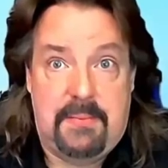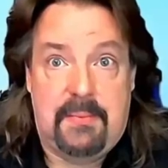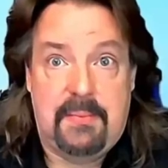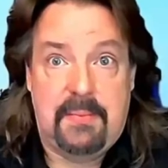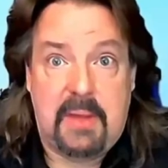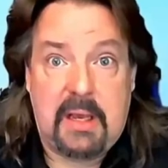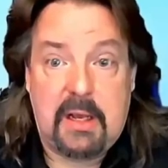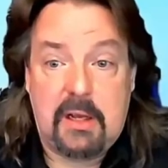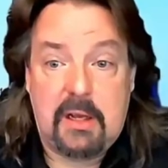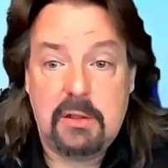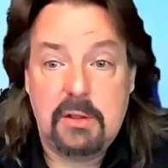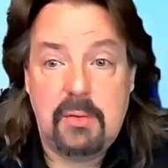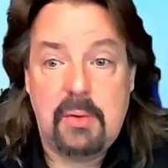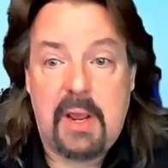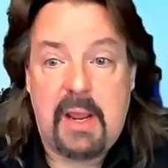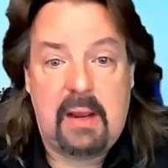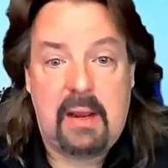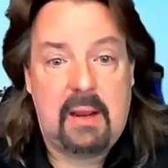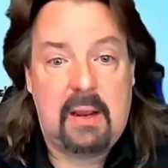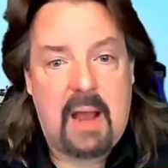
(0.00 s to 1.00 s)

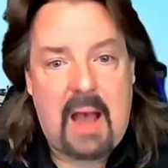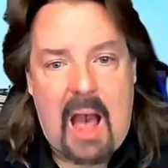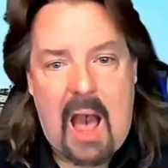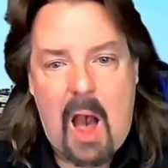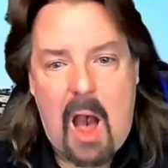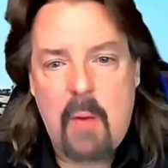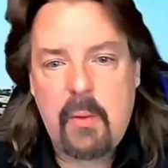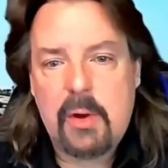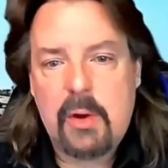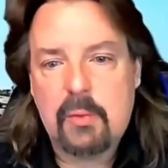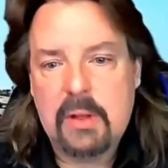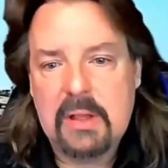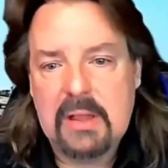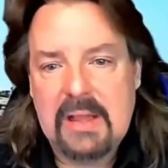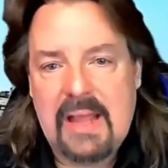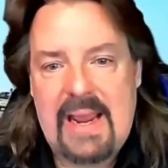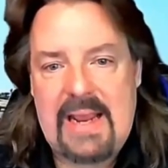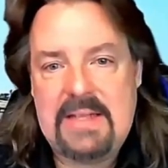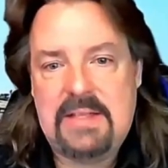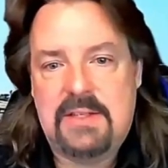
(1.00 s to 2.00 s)
including how it
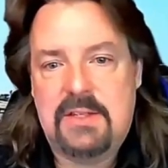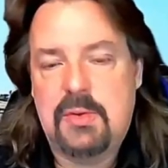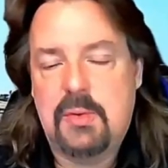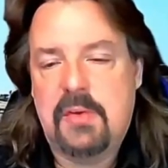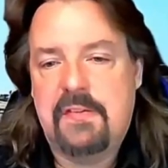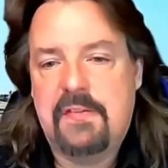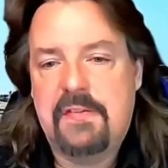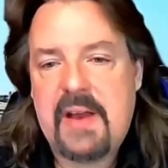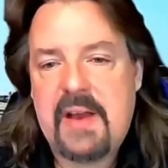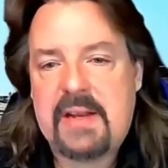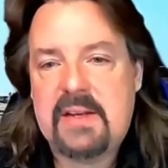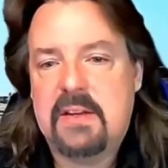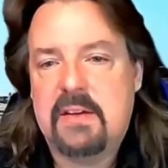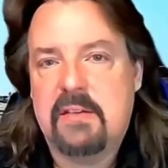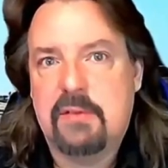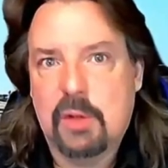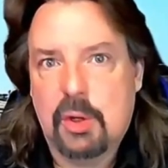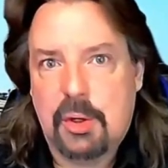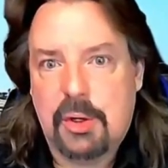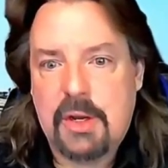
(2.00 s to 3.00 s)
relates to effective
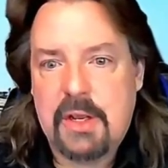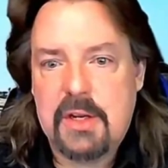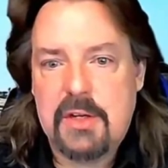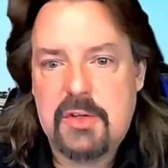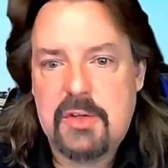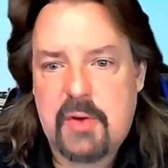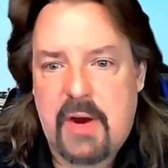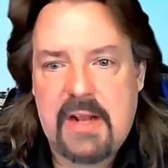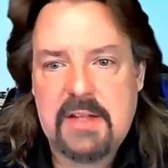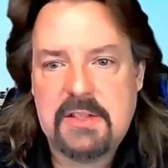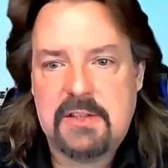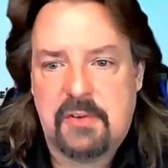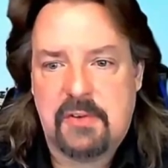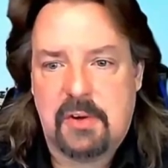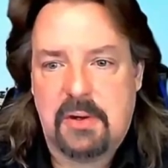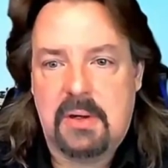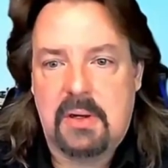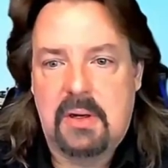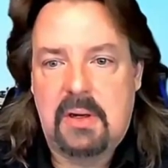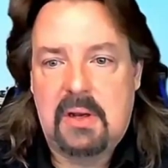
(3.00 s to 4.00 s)
learning
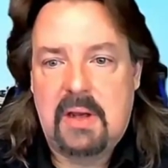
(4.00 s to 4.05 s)
transfer